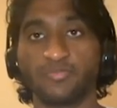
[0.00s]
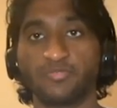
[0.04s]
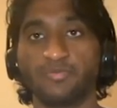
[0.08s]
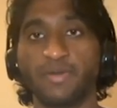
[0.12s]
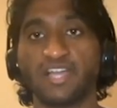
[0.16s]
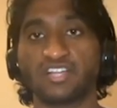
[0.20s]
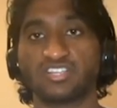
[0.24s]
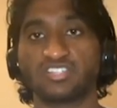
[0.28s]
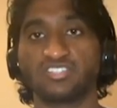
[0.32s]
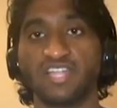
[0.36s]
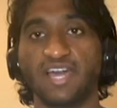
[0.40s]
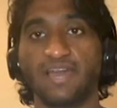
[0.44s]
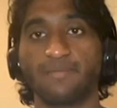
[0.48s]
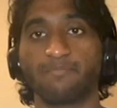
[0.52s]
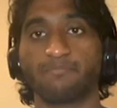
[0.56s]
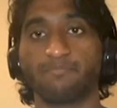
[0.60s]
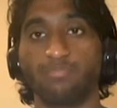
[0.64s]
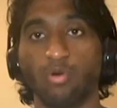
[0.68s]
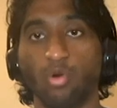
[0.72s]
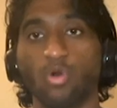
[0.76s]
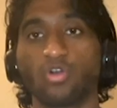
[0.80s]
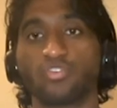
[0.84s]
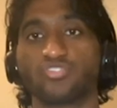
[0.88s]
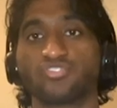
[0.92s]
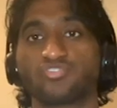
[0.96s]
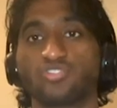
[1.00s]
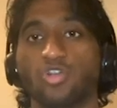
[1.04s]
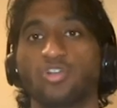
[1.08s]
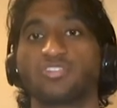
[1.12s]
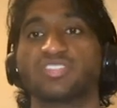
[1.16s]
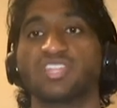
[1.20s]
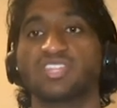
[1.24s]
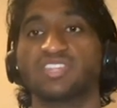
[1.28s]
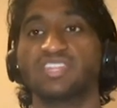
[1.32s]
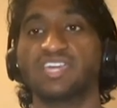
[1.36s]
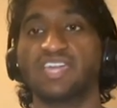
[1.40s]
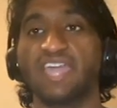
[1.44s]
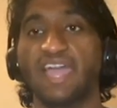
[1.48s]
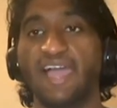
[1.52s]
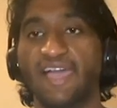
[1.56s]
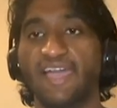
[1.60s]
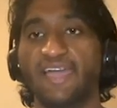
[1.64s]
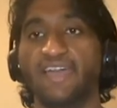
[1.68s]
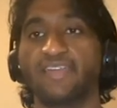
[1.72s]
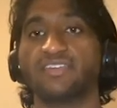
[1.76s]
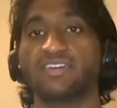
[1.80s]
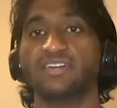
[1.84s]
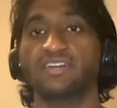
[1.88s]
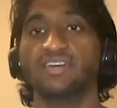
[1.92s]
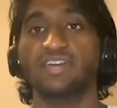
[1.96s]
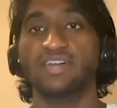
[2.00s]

back to that poor start that they had.